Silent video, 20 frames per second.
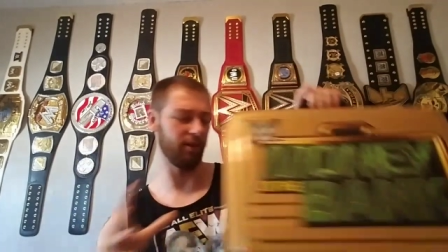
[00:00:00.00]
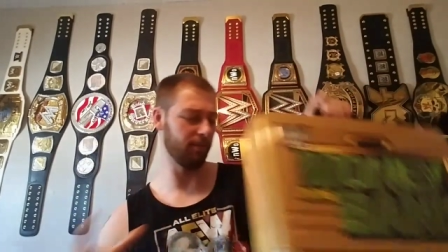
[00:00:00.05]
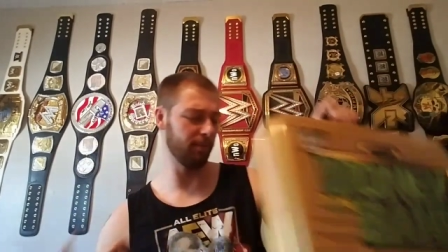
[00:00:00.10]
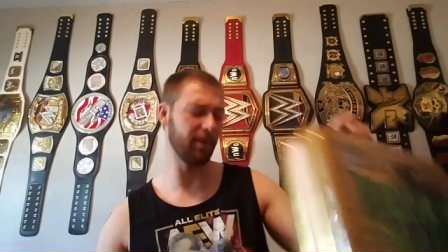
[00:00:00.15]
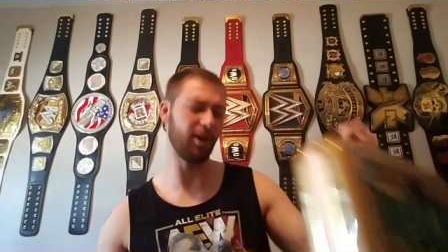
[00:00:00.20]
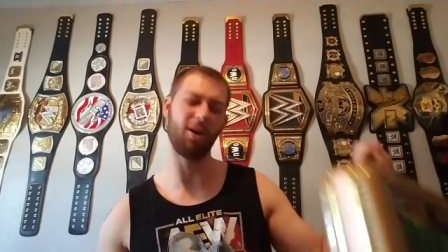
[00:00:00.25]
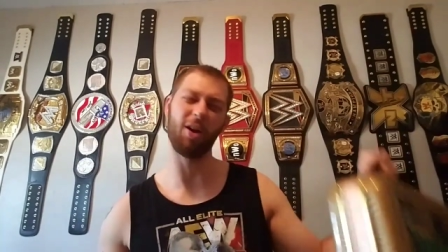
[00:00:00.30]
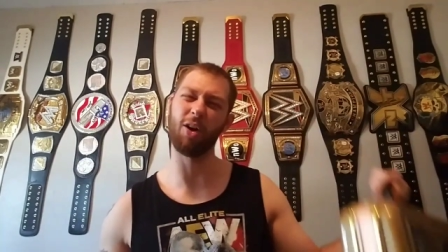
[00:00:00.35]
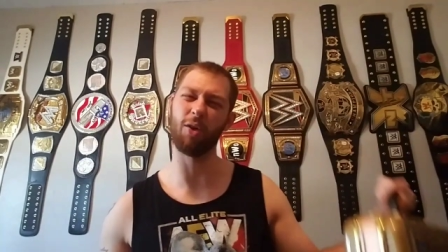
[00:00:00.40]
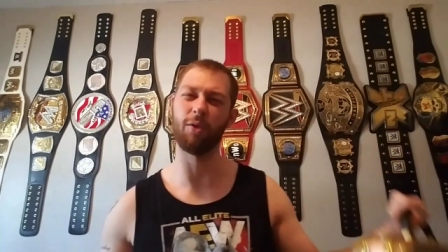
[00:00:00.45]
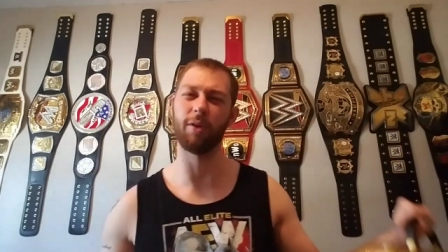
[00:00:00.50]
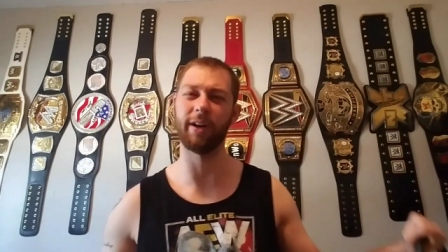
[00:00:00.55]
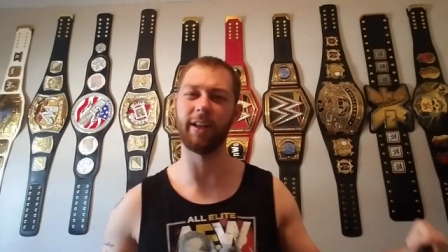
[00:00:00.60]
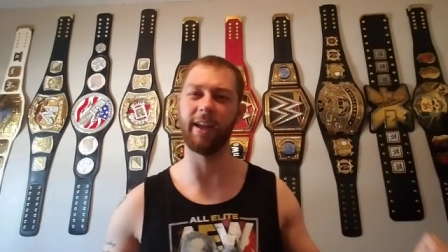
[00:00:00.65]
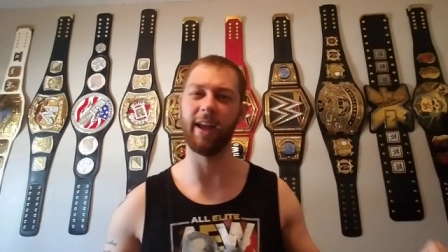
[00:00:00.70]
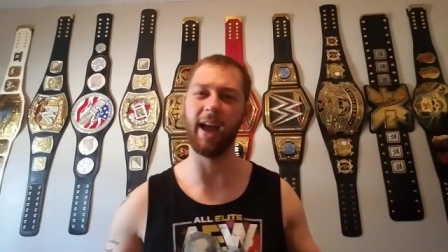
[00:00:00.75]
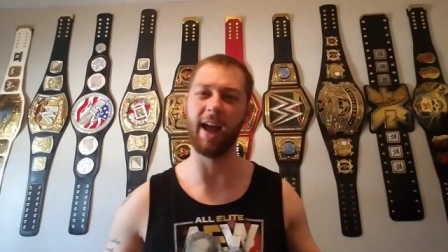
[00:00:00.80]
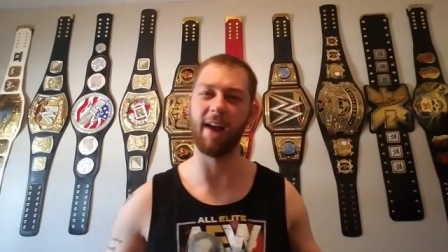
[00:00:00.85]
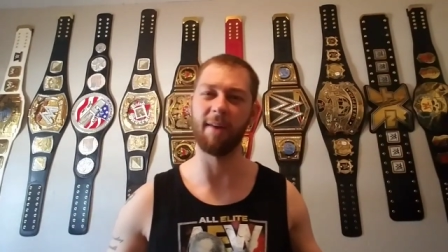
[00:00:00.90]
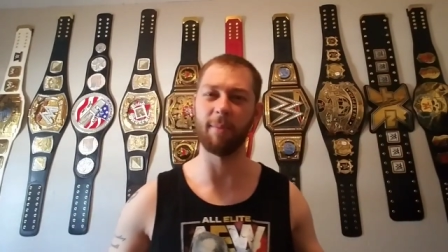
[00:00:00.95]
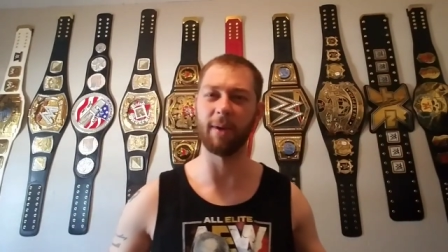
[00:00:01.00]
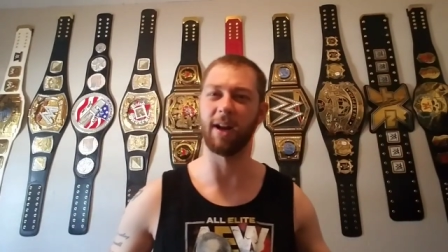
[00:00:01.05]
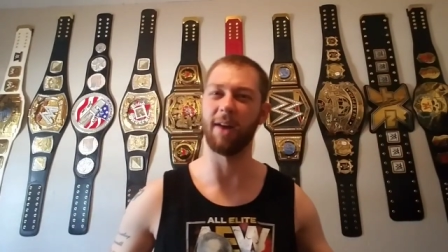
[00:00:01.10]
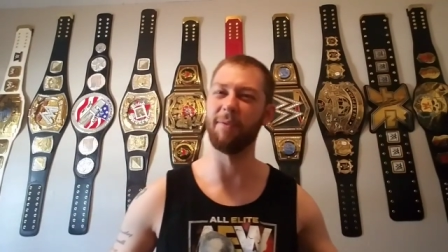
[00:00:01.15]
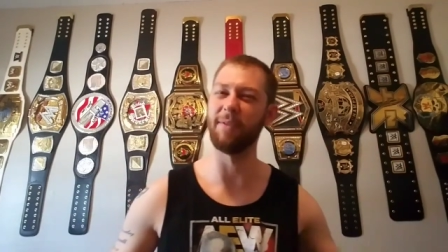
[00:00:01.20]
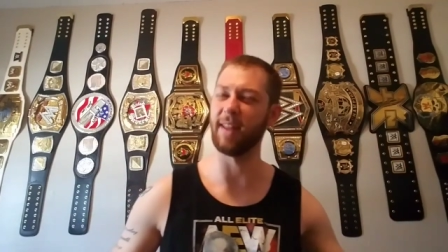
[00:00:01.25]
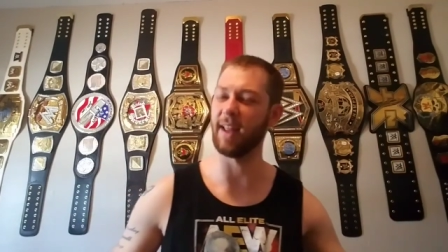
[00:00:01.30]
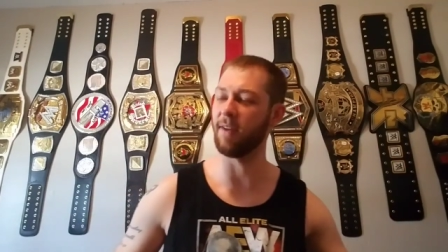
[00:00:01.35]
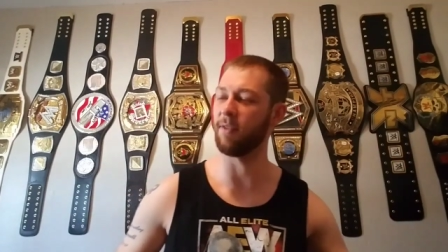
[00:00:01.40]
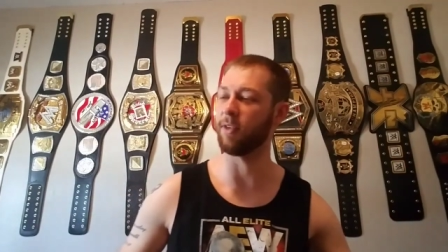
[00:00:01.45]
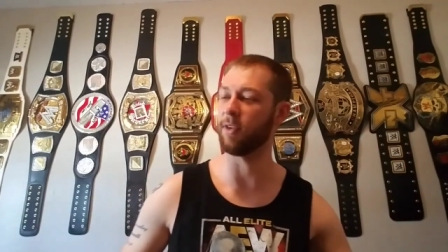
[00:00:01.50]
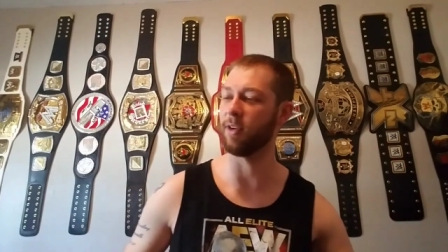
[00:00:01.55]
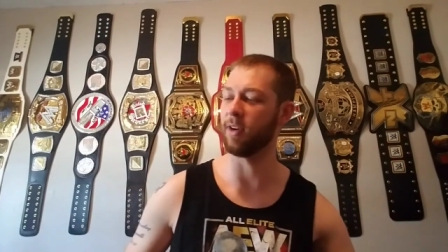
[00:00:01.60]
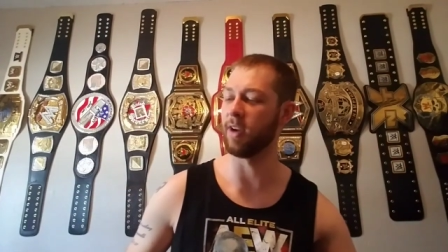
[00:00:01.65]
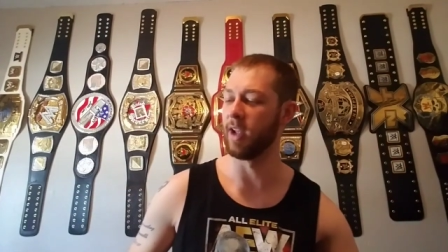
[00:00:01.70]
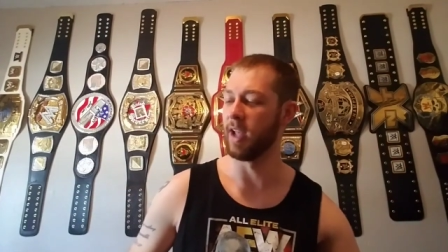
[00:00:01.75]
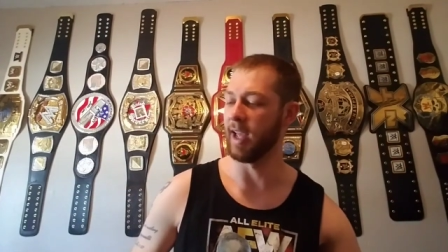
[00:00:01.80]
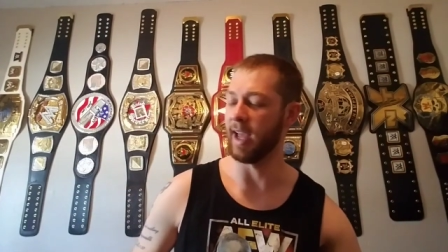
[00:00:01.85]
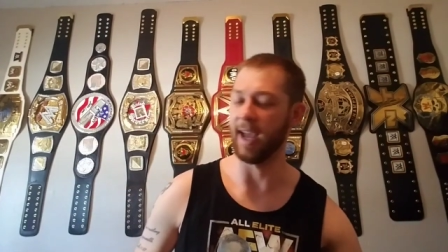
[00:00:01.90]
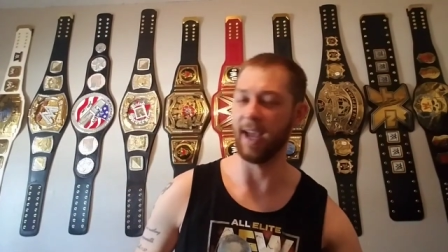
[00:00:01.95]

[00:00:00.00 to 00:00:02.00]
The belt I already had, but I've never